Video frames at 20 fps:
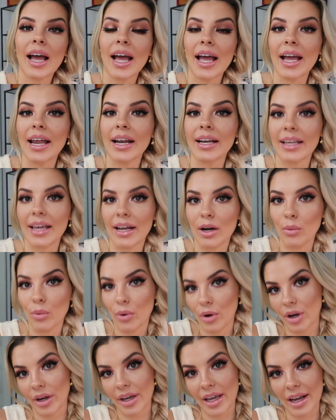and get a
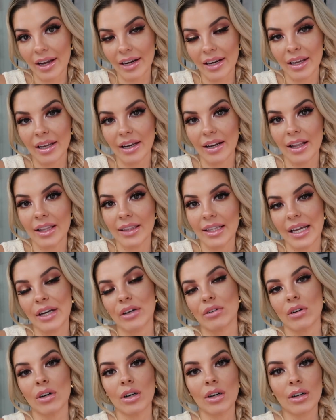workout in
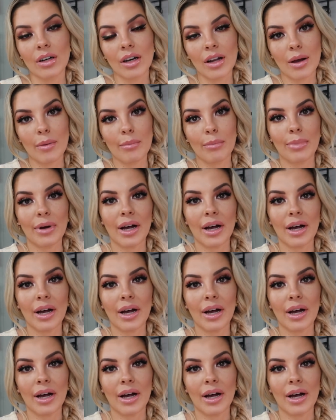later on.